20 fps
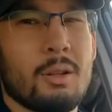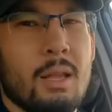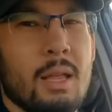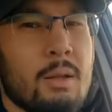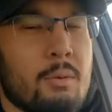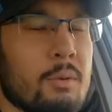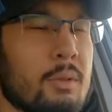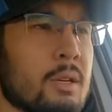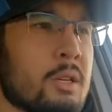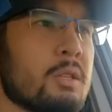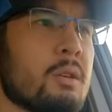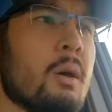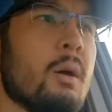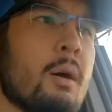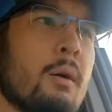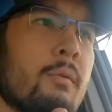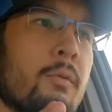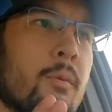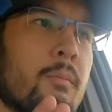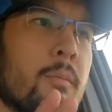have led with this,
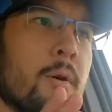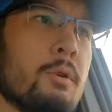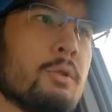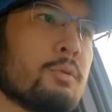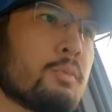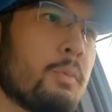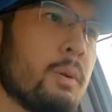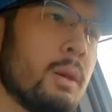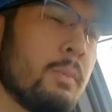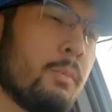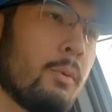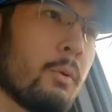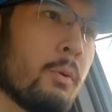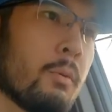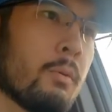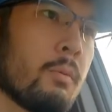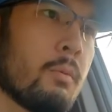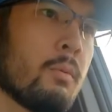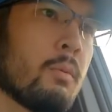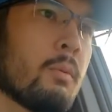for most
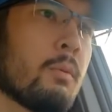people,